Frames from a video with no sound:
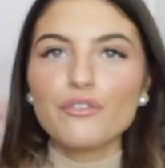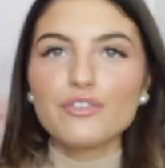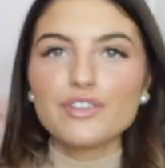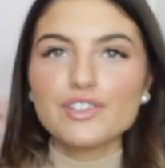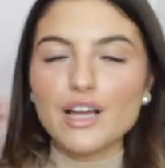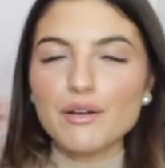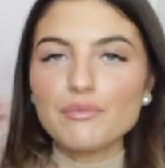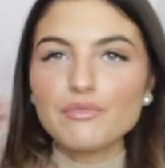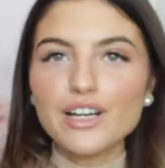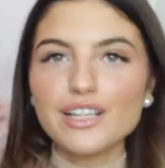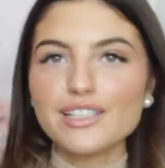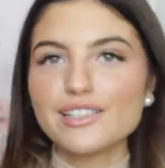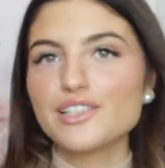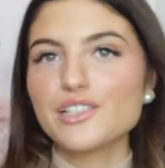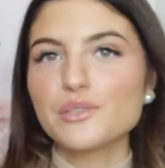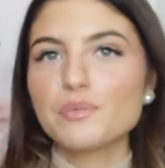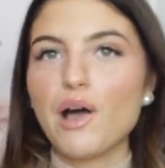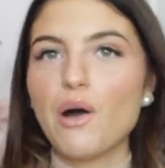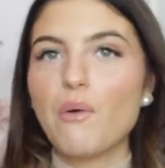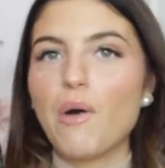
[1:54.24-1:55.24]
For some reason
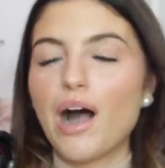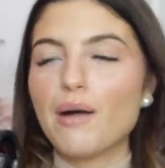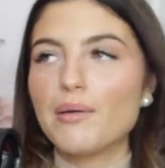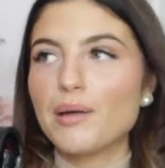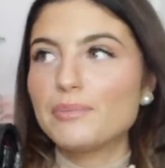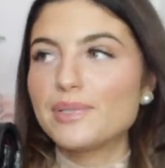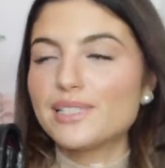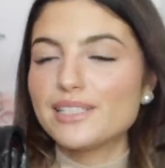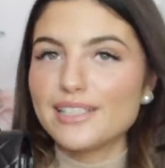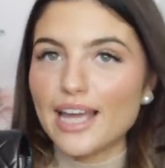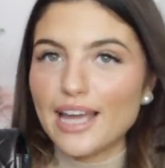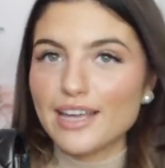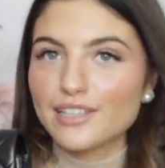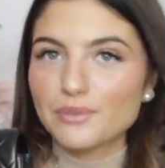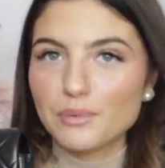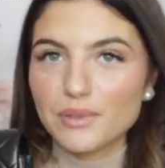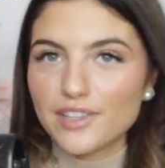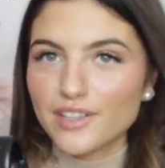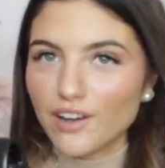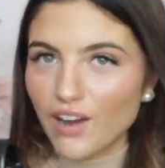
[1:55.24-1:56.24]
as well, I'm obsessed
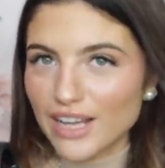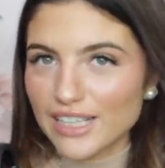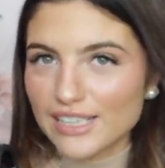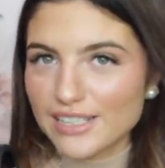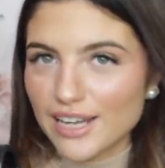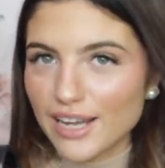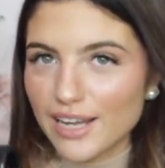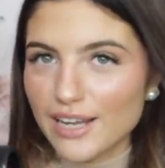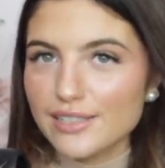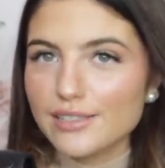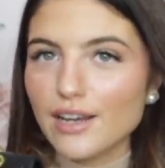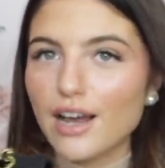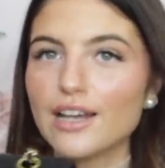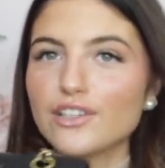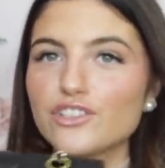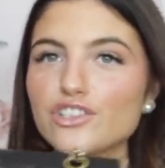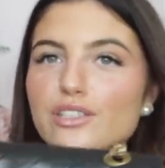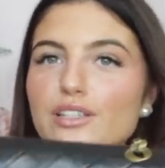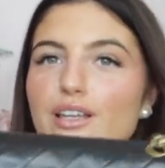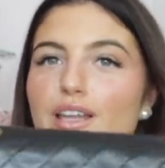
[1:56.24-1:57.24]
with the 90s. I
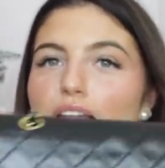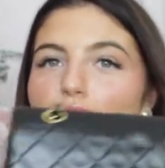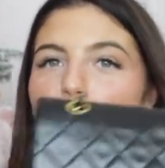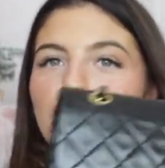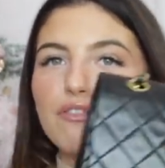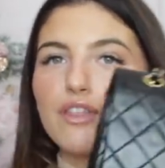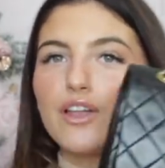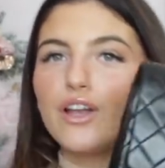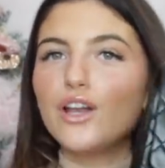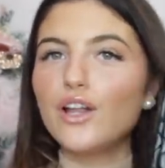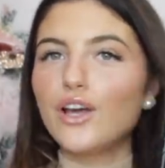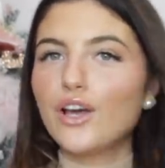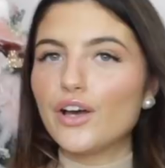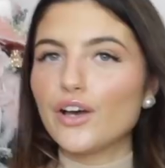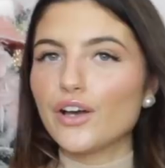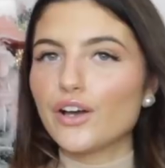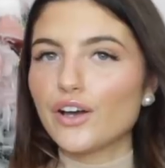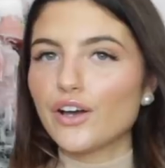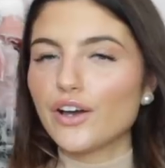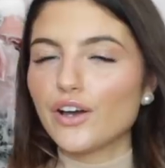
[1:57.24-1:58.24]
just love the
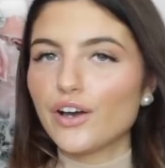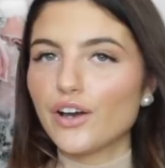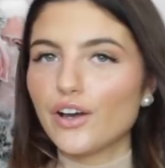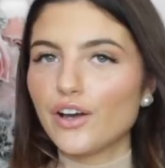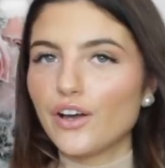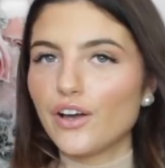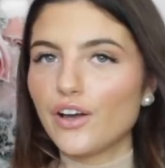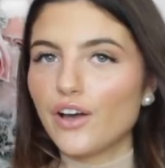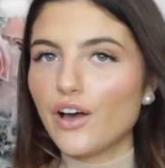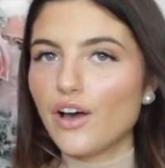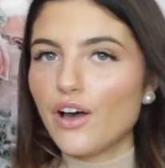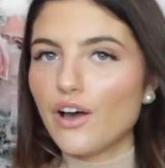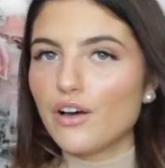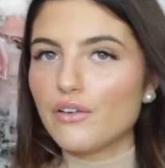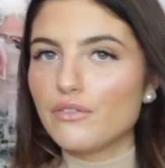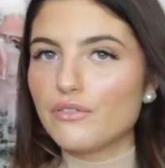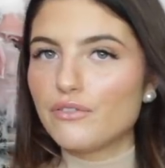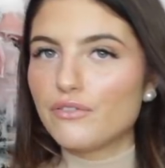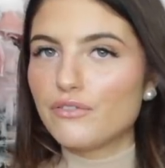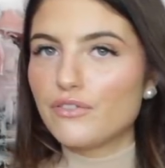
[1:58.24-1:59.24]
look
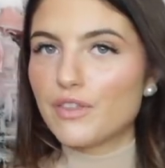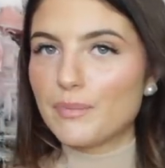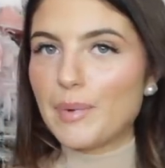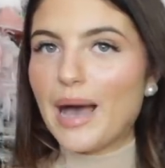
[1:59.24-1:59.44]
of the